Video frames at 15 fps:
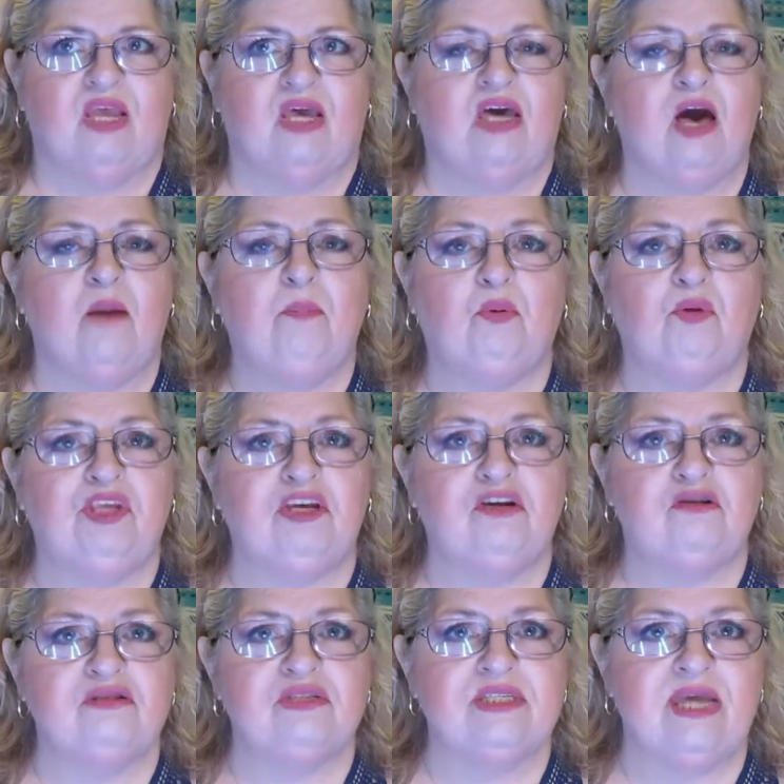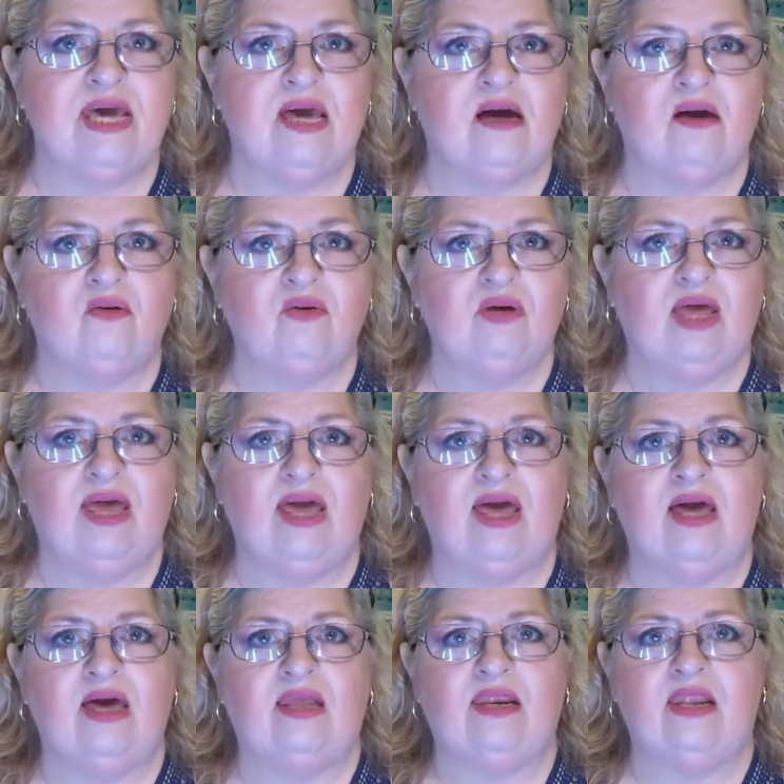a couple years now.
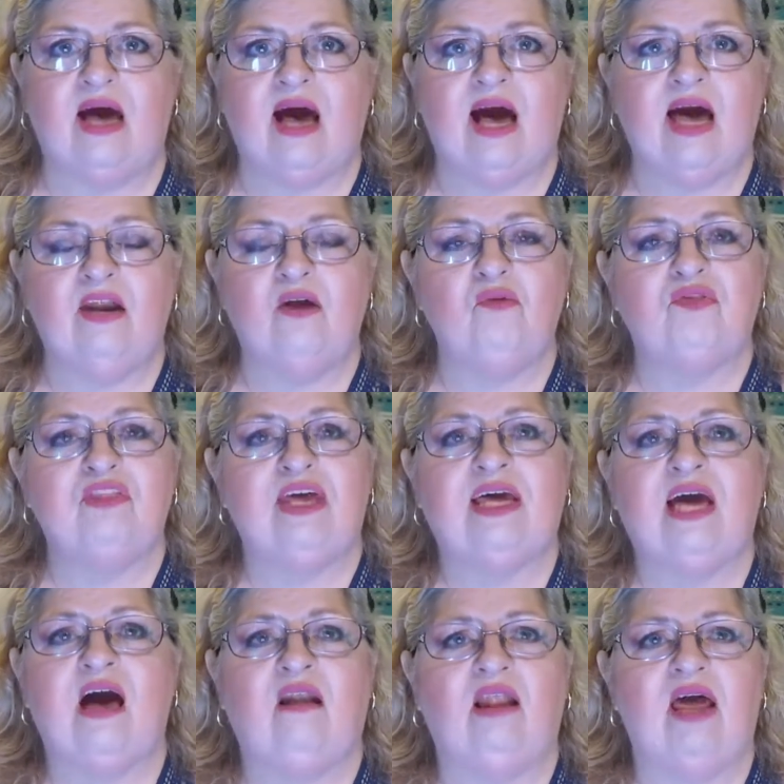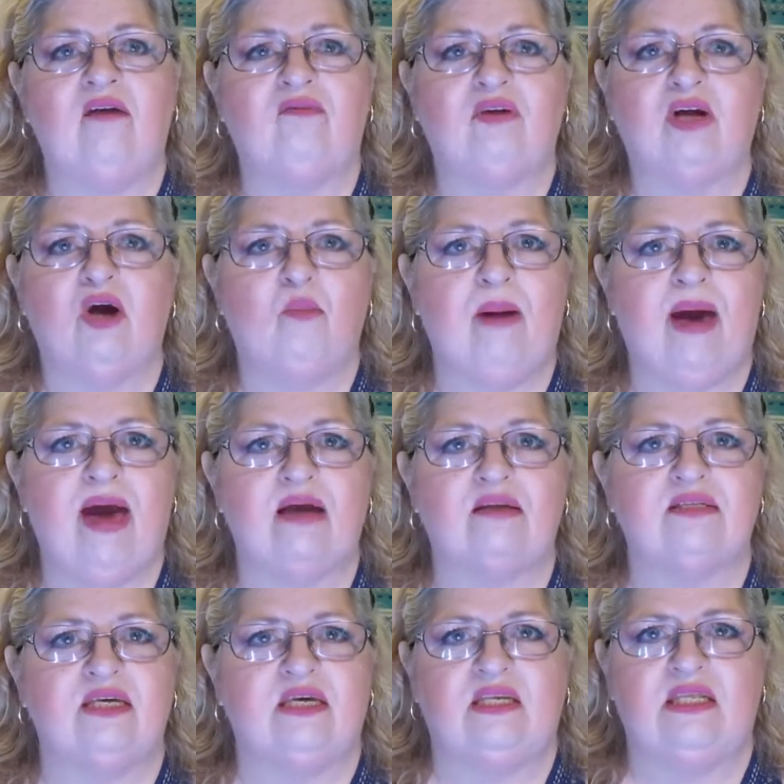And I don't think I'll ever go
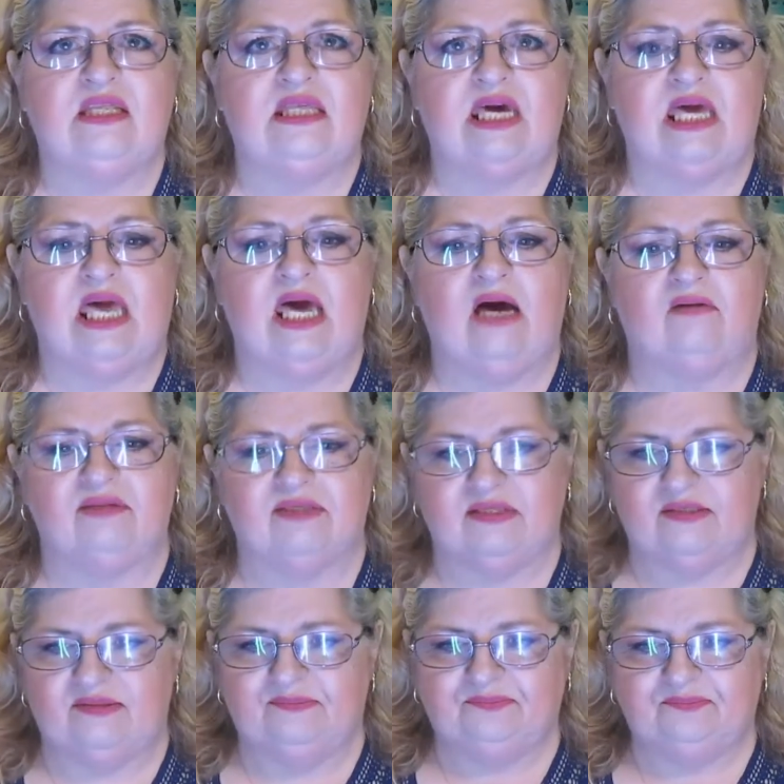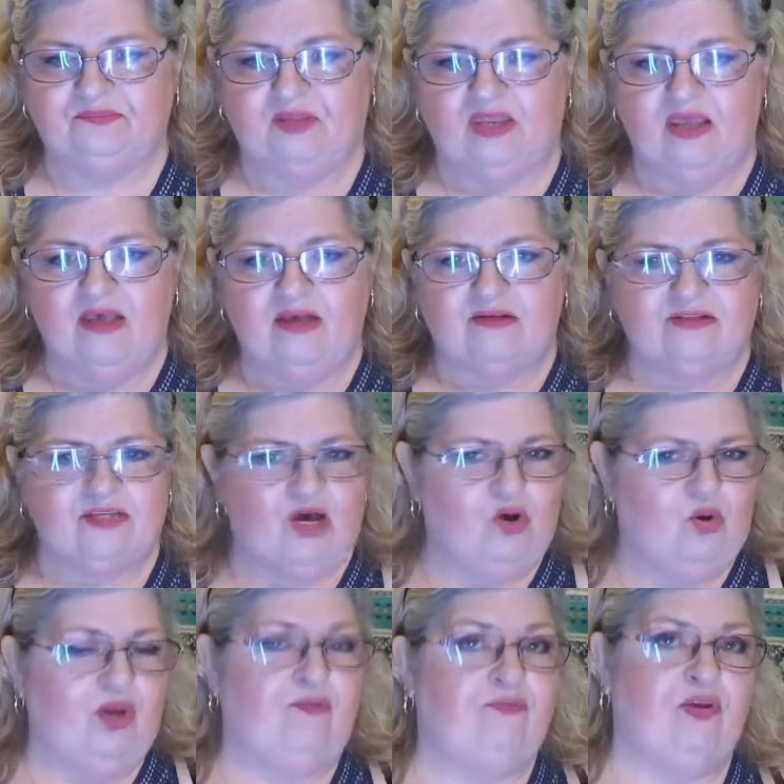back to anything else.
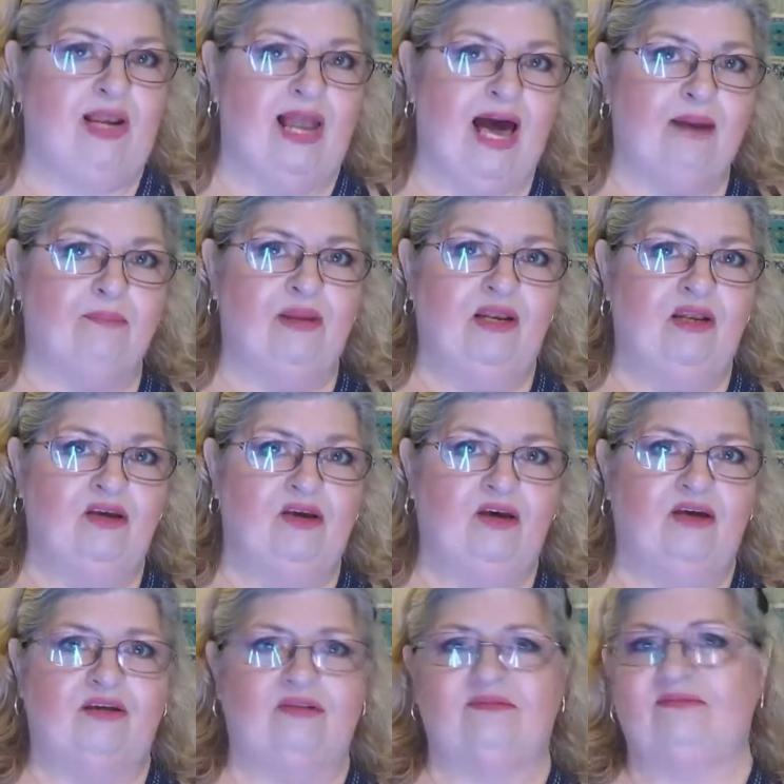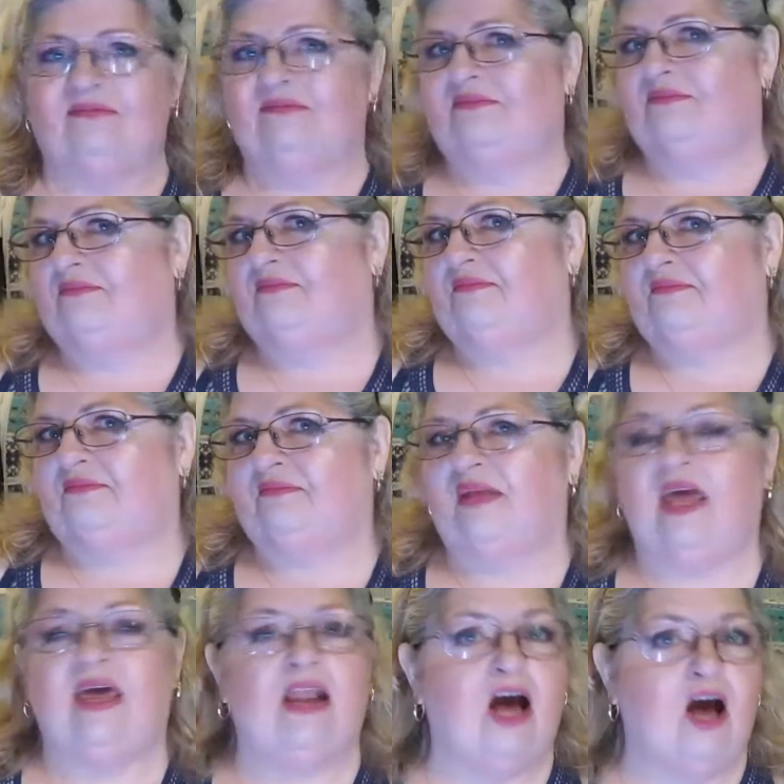So if you like my look,
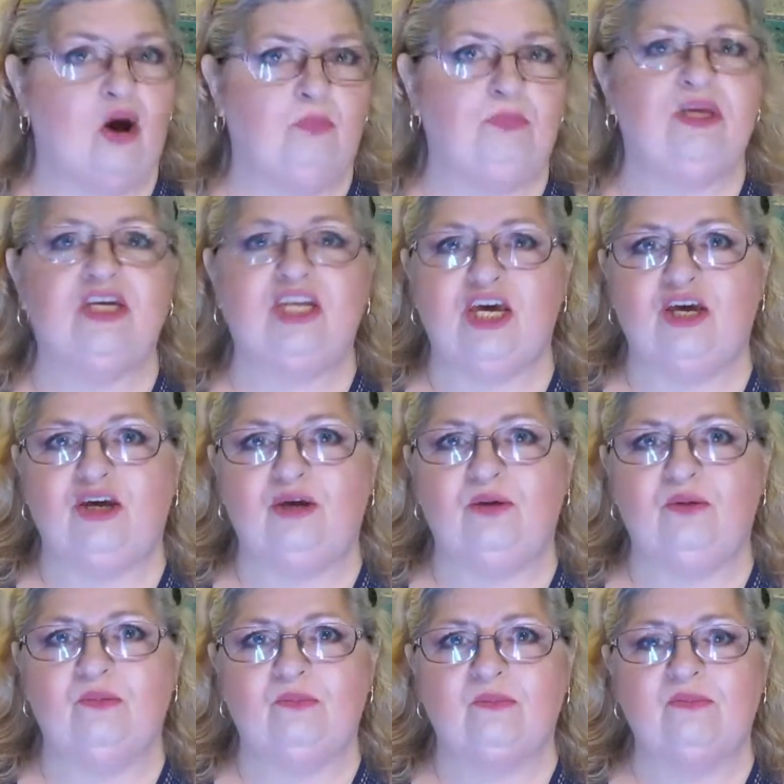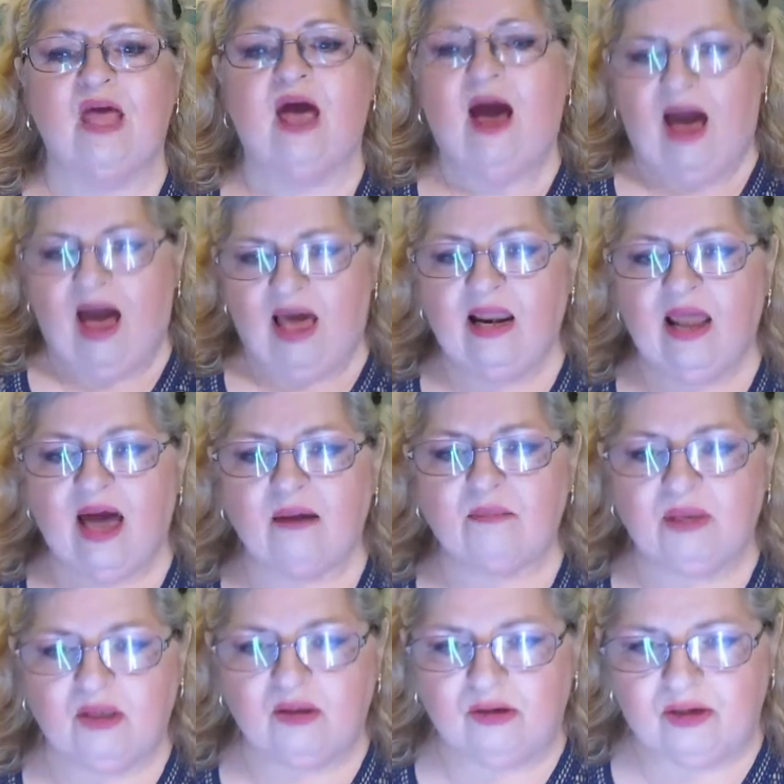and I hope you do, I like
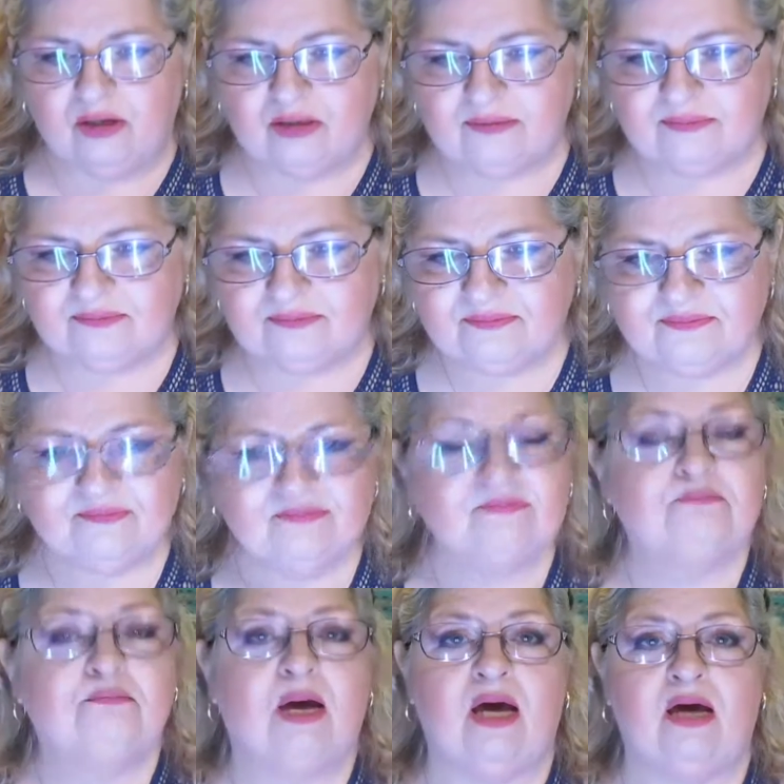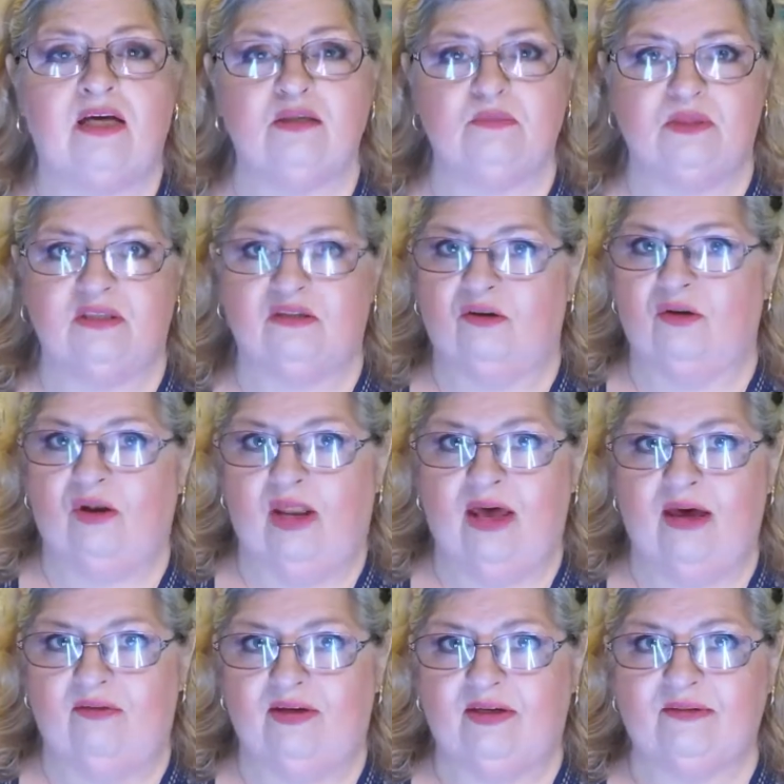my look. My husband's going to
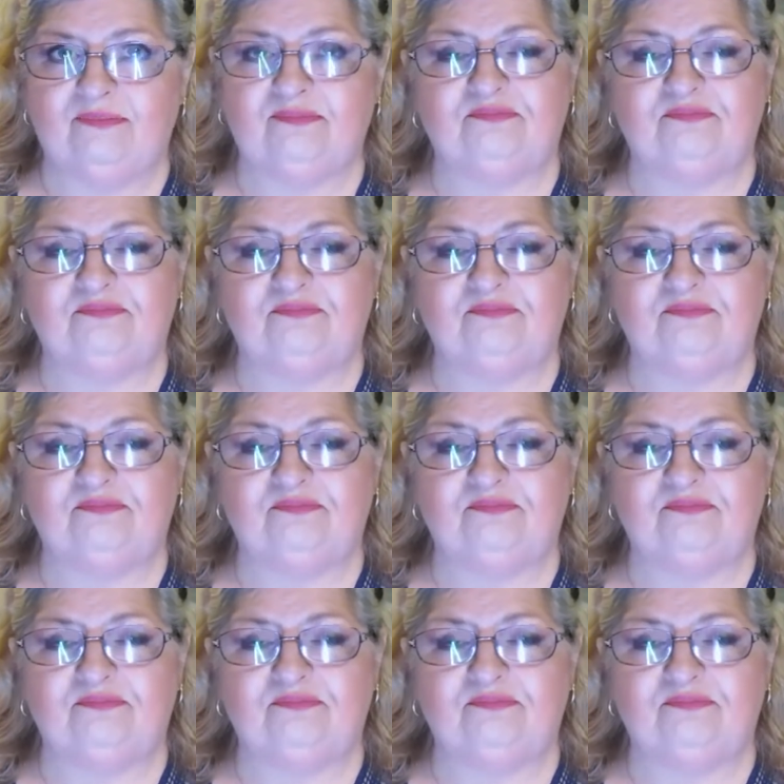love it.